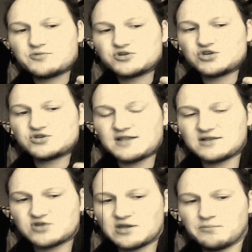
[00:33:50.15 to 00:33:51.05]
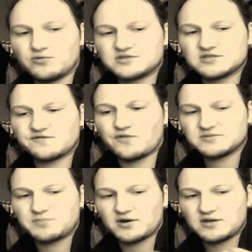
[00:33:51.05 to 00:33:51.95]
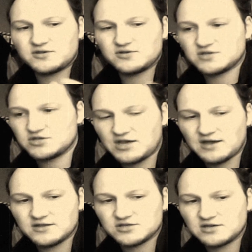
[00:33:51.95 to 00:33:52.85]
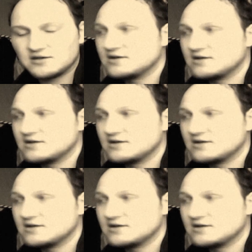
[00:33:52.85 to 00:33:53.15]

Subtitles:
produce electric impulses from his body using chi energy.